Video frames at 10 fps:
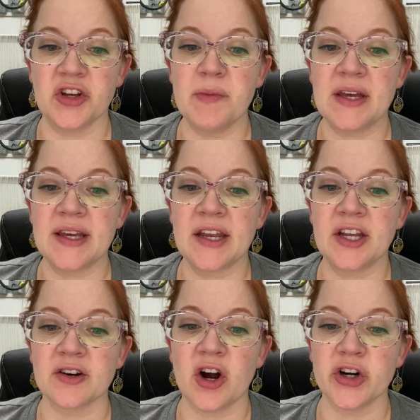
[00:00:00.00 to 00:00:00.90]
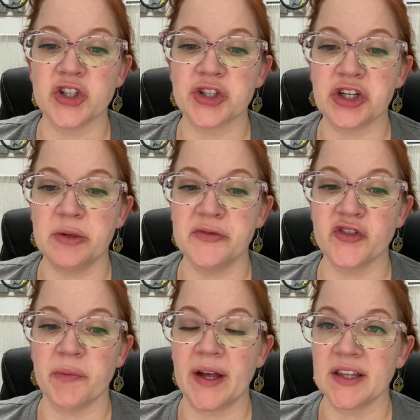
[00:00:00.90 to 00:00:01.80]
"You may yet hear harsher terms
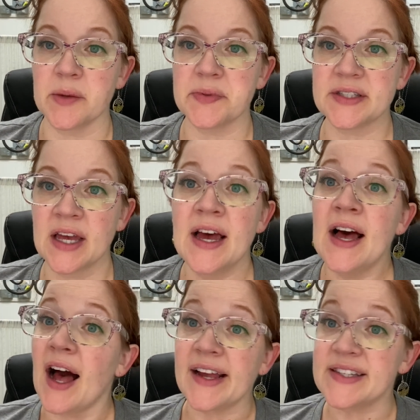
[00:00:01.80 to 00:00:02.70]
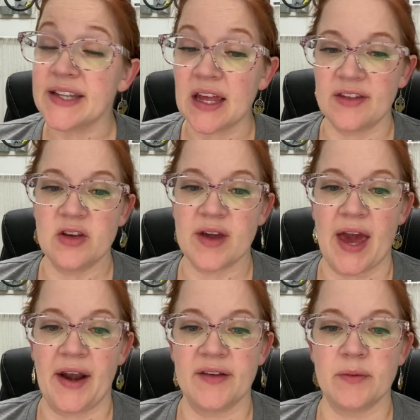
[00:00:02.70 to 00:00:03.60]
from my lips. I say that you
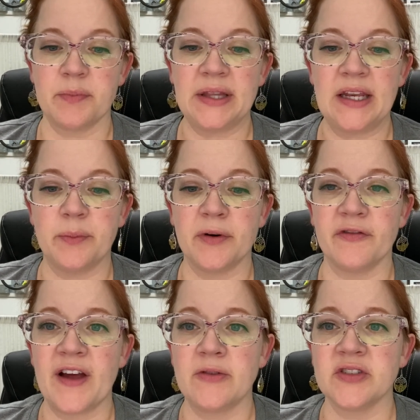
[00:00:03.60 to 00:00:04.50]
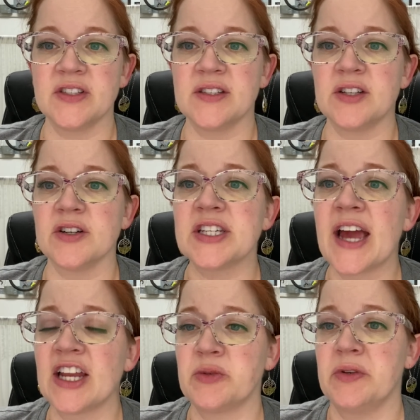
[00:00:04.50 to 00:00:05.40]
cannot even plead a profound and sincere
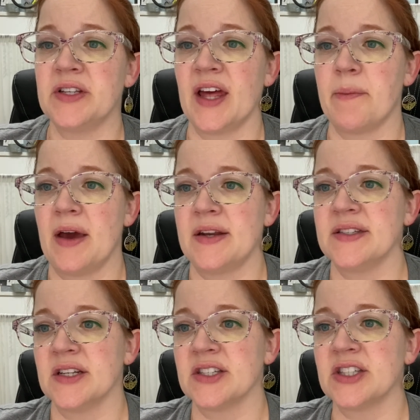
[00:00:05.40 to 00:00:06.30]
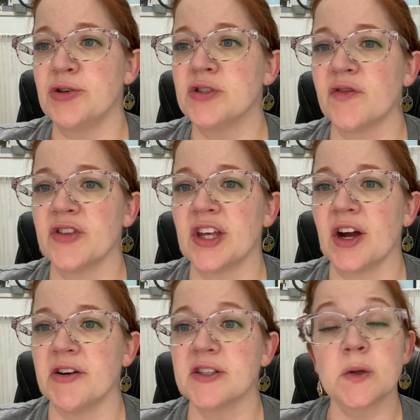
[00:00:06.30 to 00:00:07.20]
attachment to that man as an excuse for the
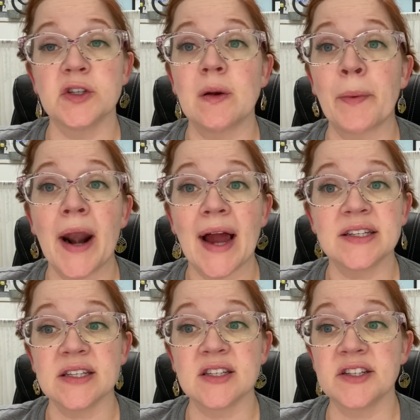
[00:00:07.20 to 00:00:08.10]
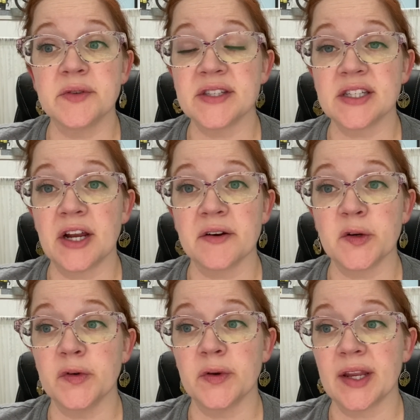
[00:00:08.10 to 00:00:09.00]
arts which you practiced to ensnare
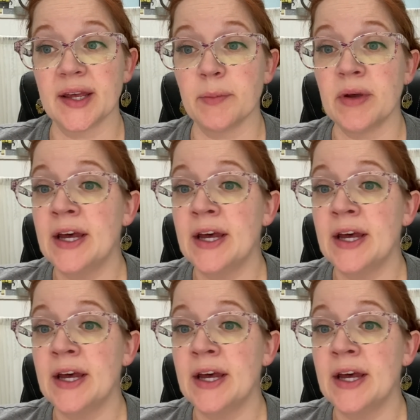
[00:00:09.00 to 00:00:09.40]
and ruin him.